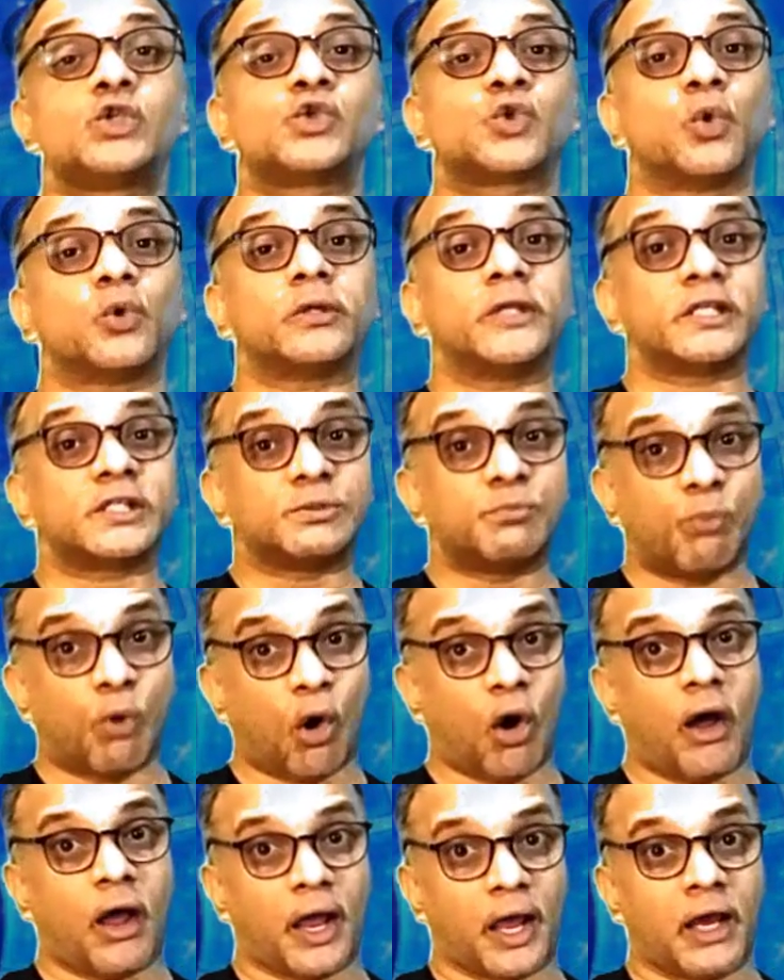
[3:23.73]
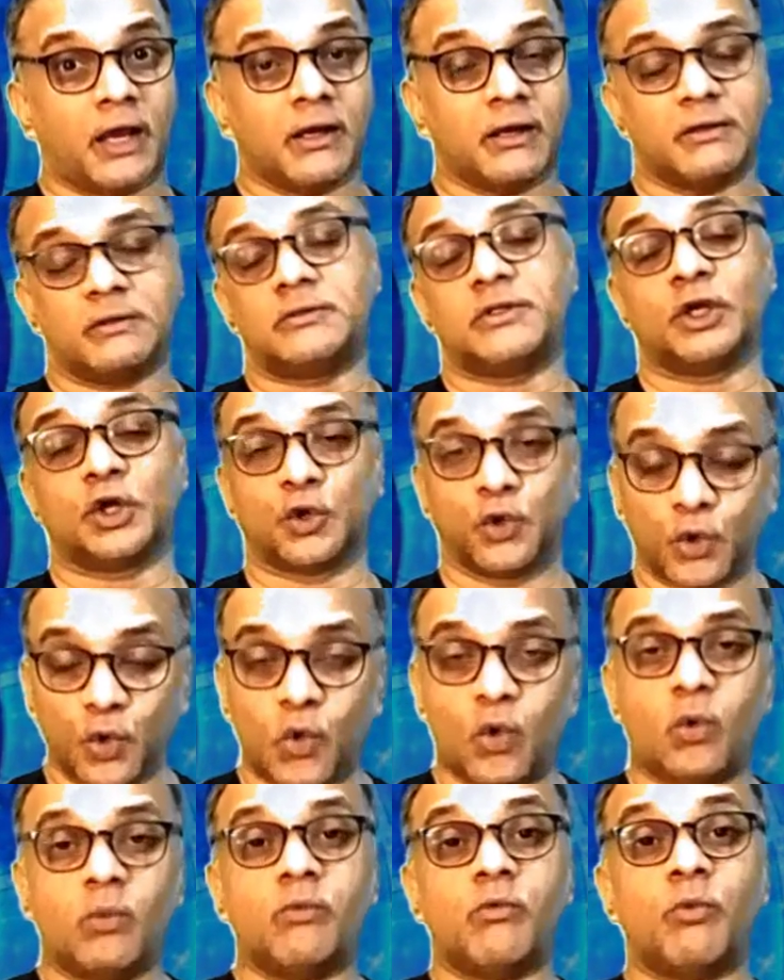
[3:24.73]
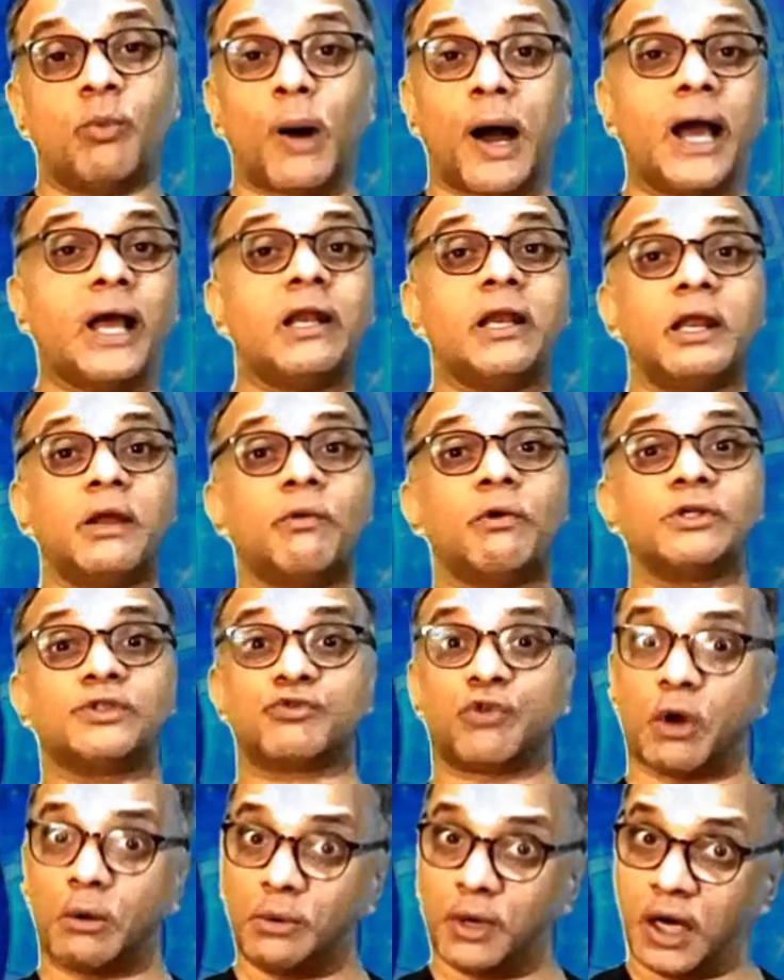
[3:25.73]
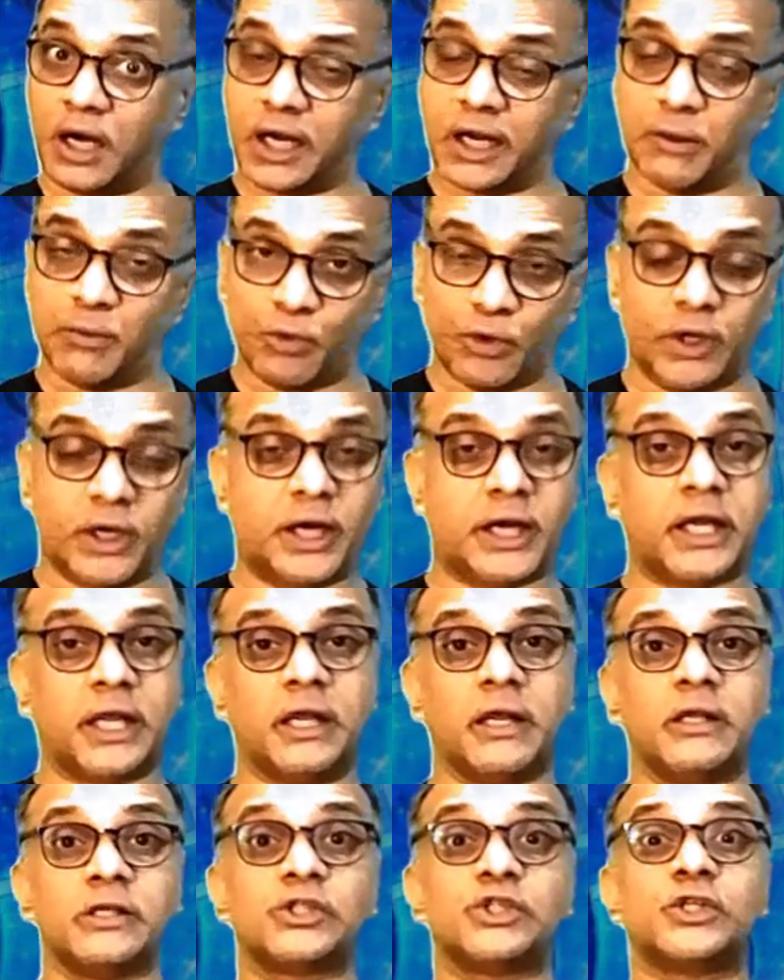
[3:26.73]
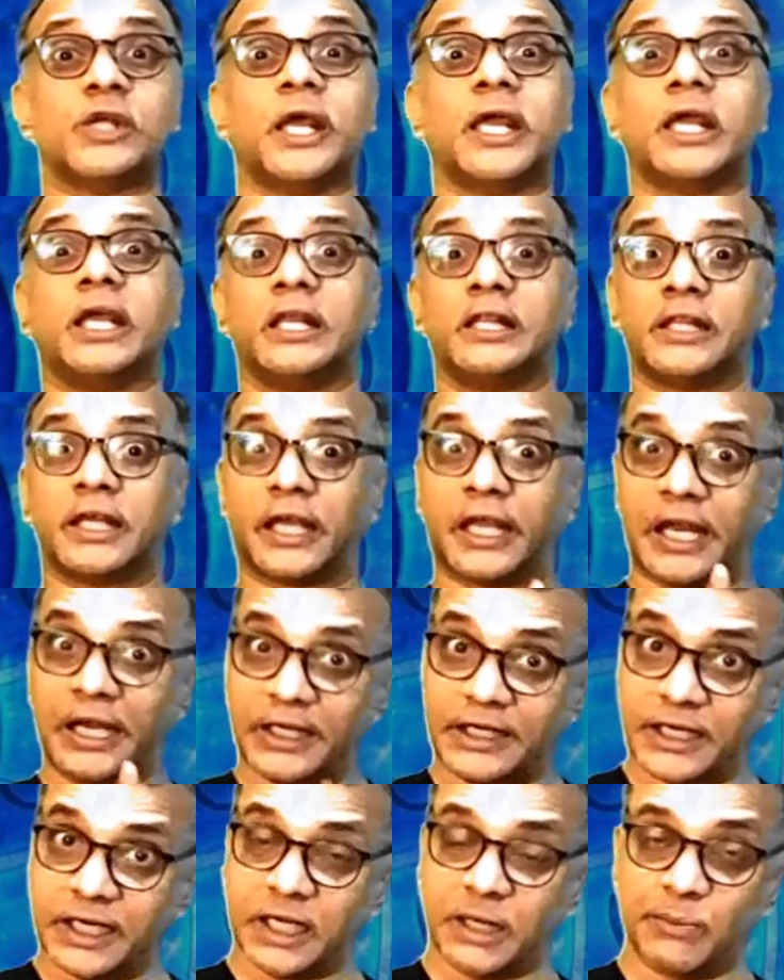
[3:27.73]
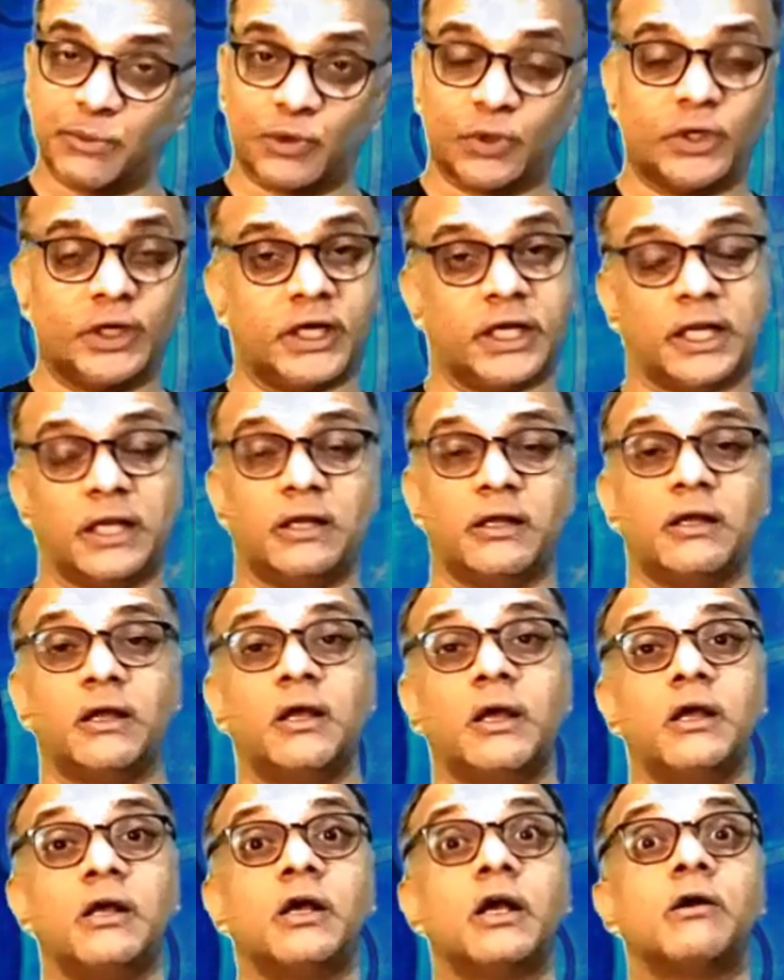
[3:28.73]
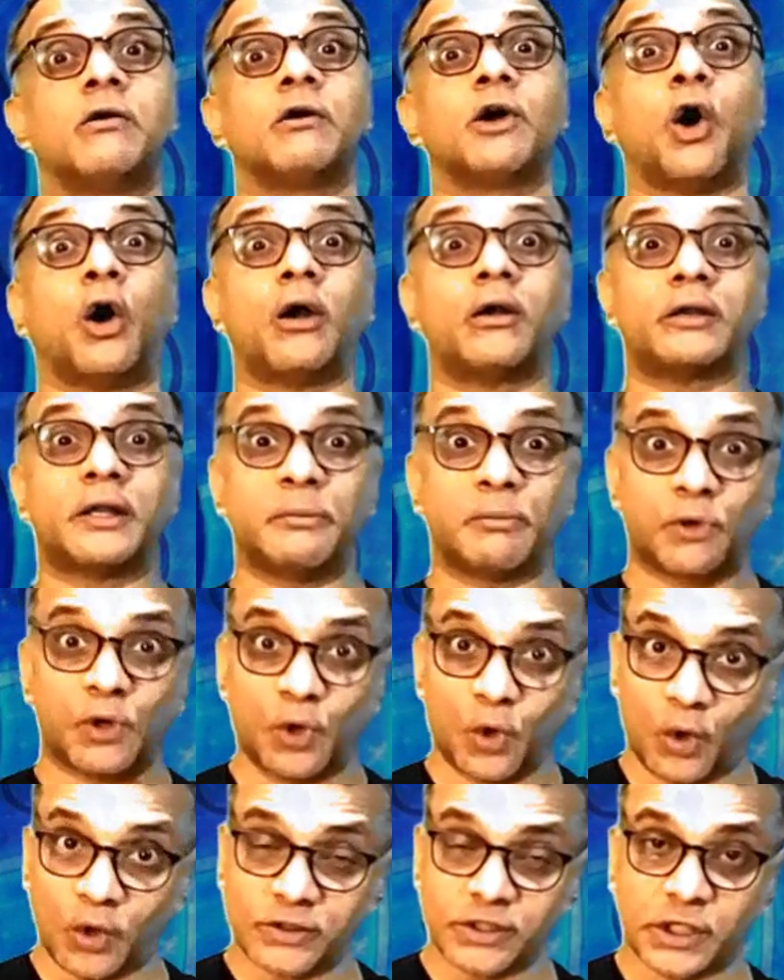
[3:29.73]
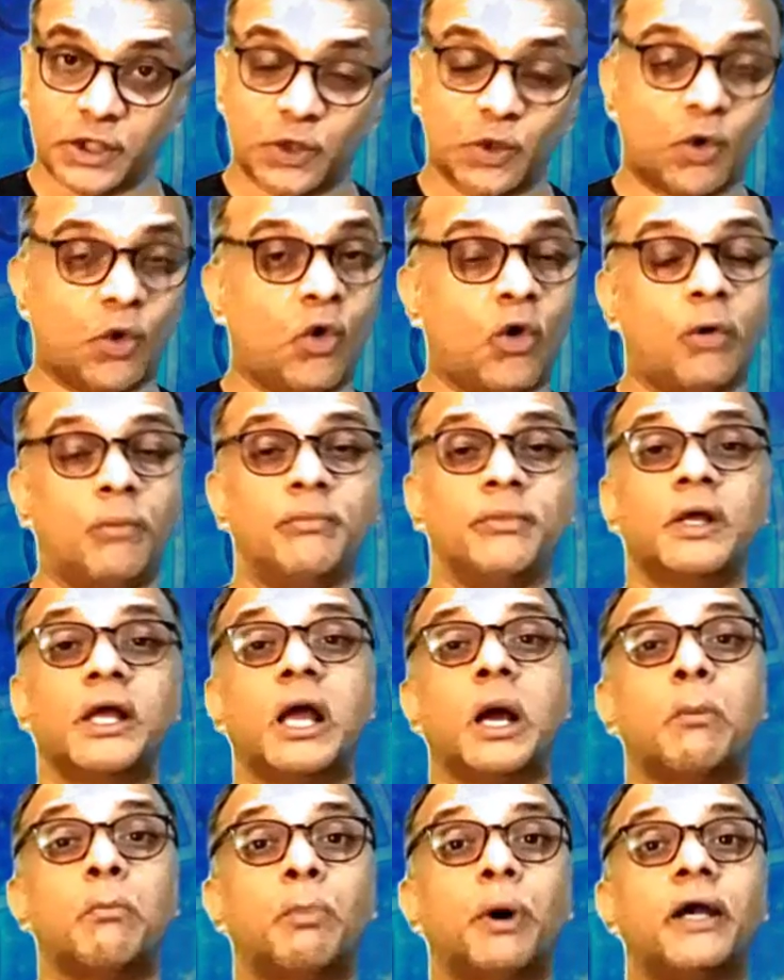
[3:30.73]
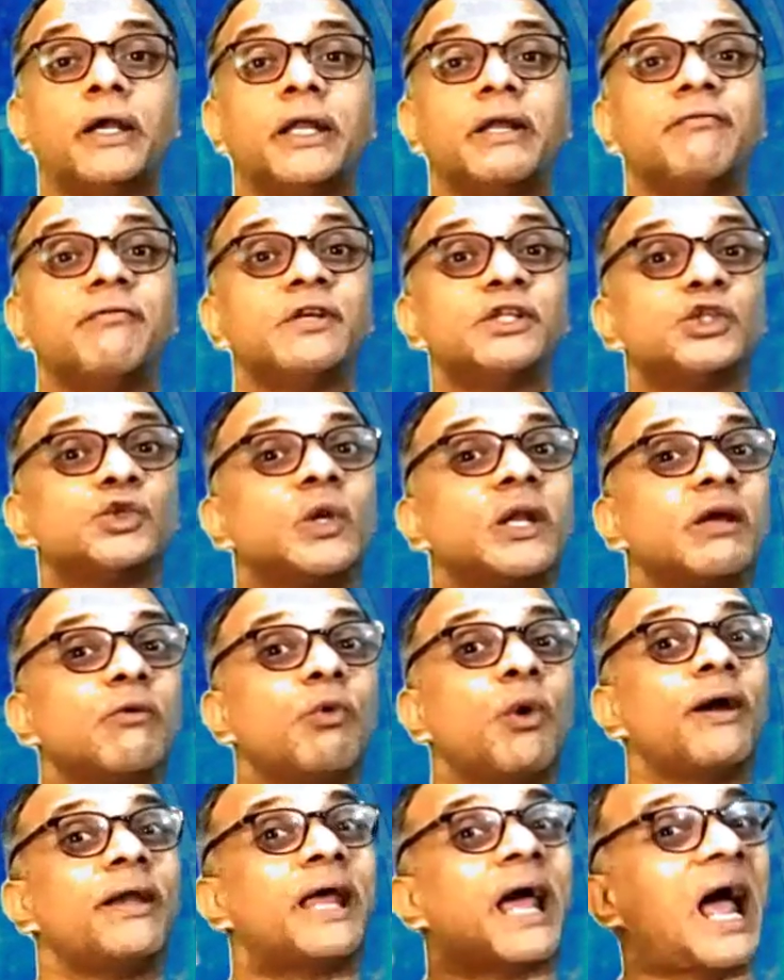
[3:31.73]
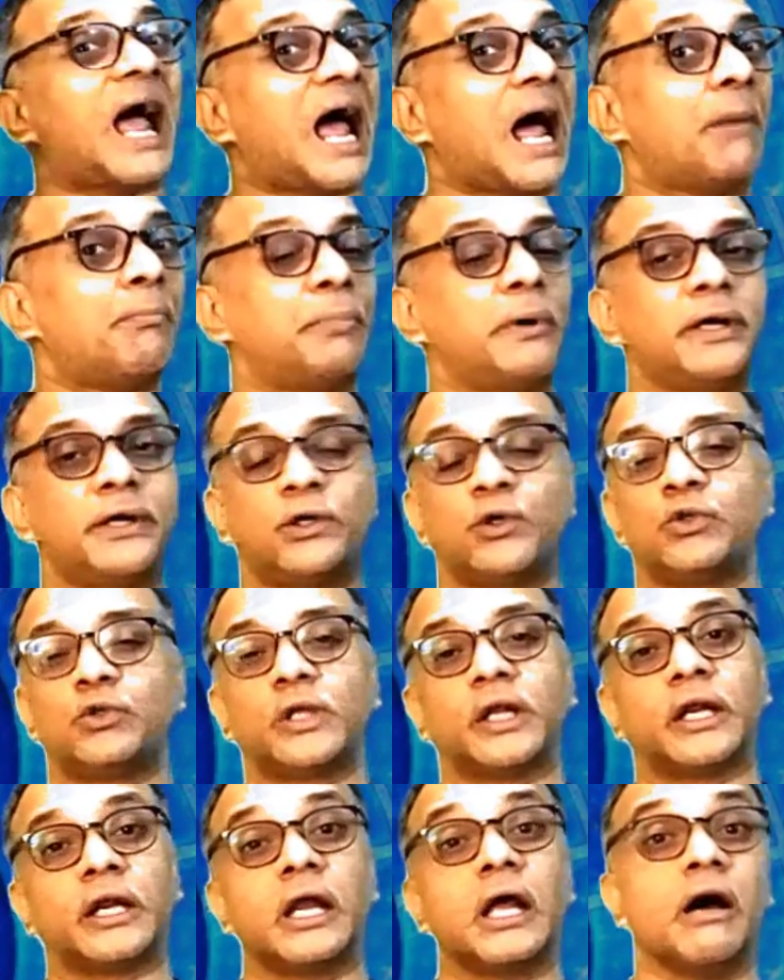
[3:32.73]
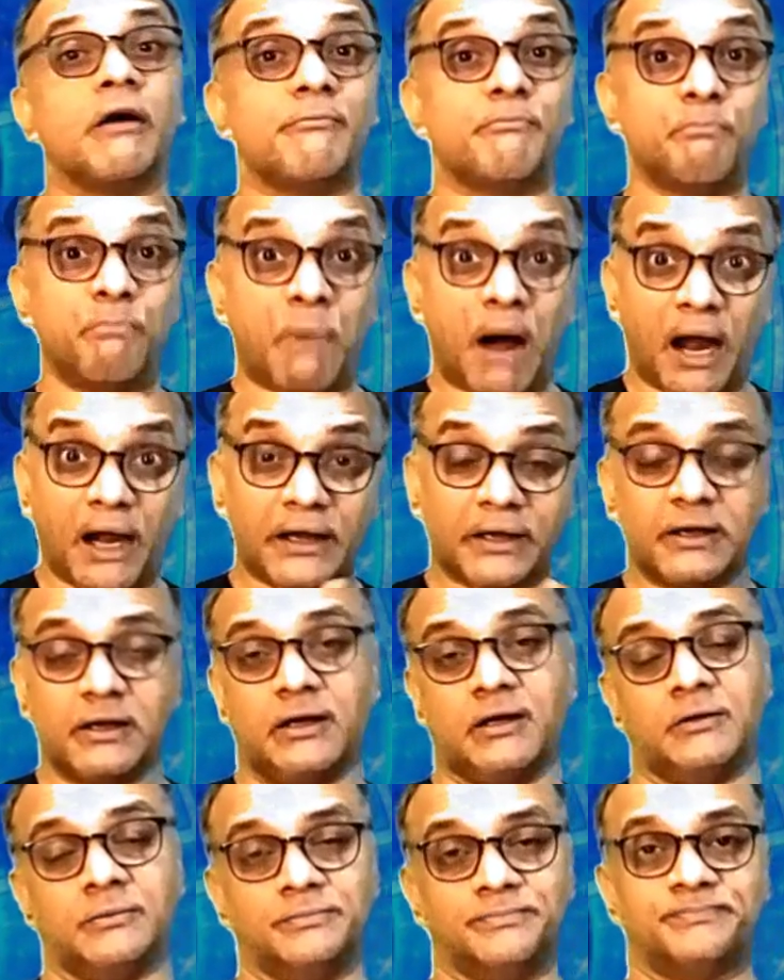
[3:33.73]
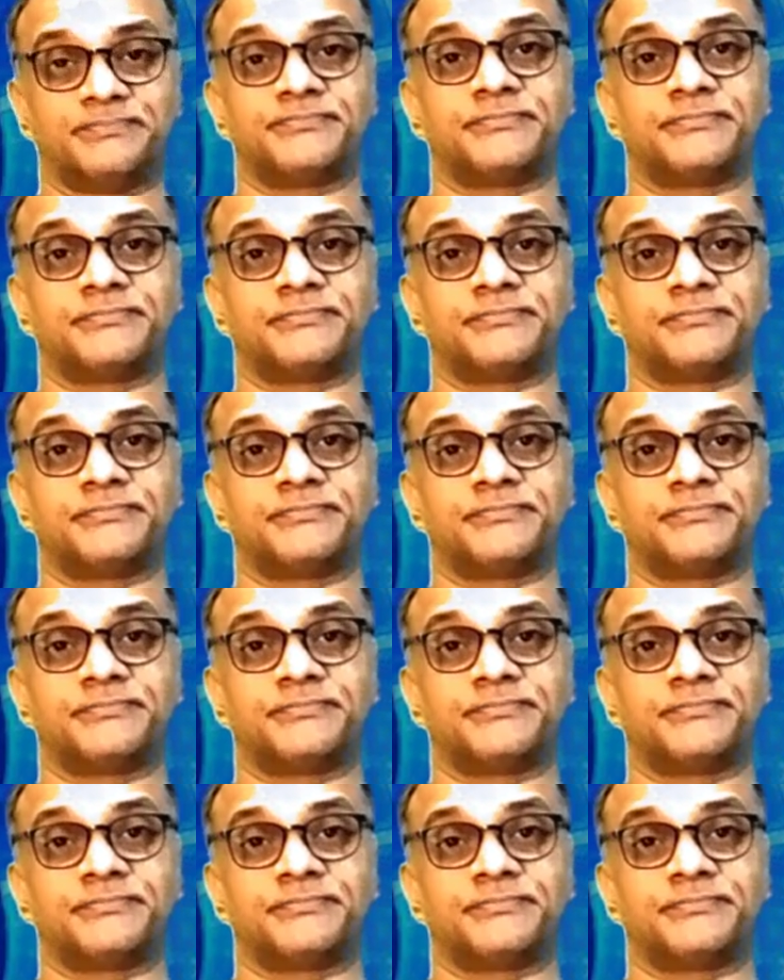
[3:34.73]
So this boy, the groom, while he was from her community, staying in the gated community, got him closer to home. But eventually what happened to the partner?